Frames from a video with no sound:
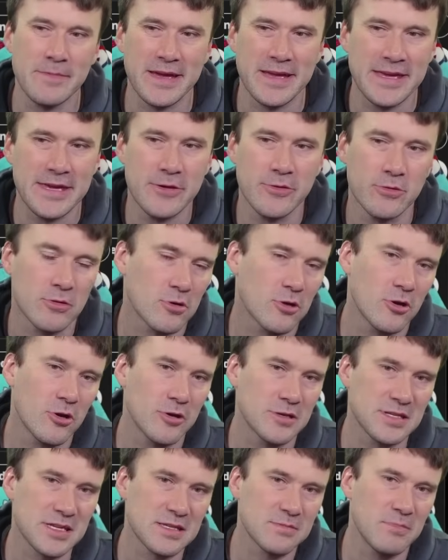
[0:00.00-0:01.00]
my hero
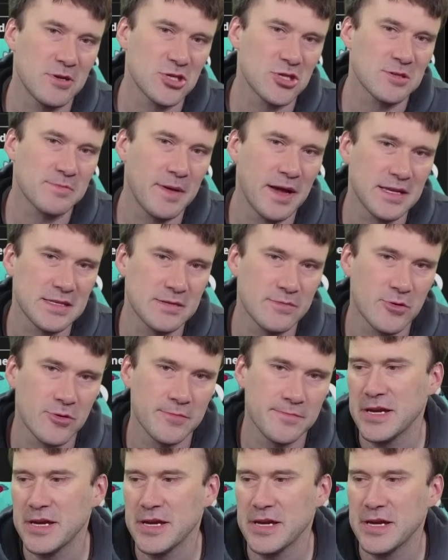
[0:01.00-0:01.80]
cards as much as possible.